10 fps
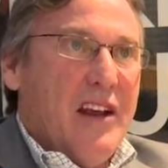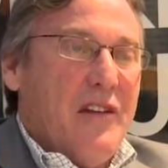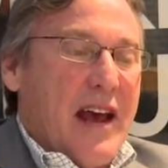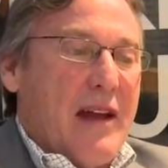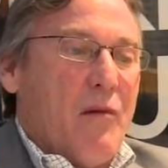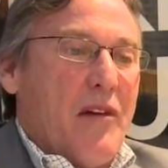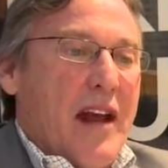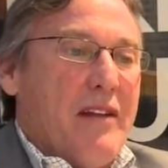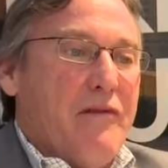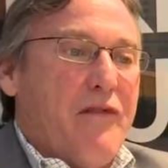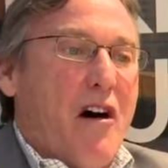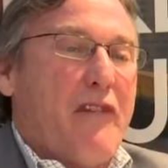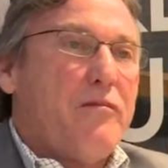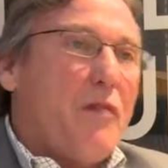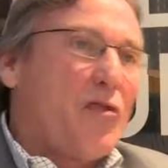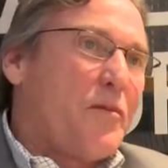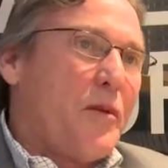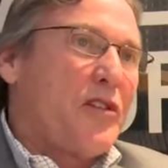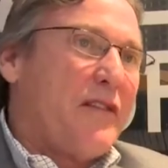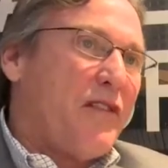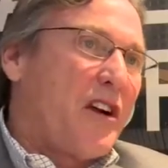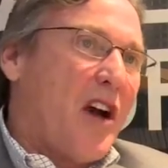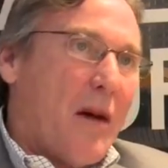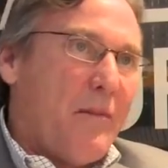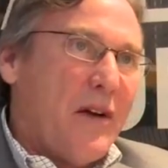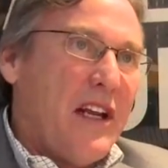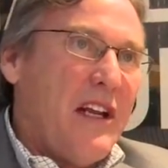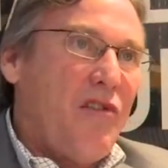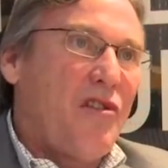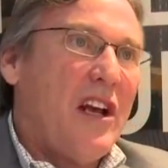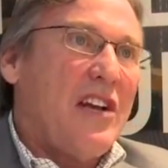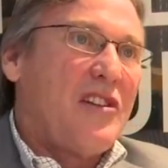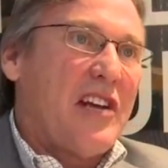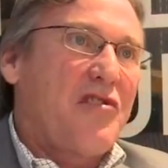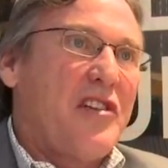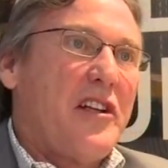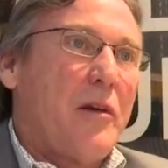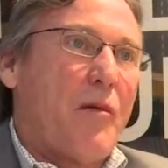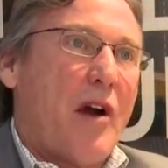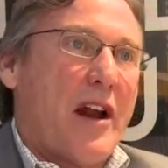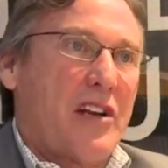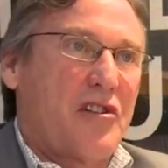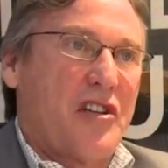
that involve multiple different companies testing their products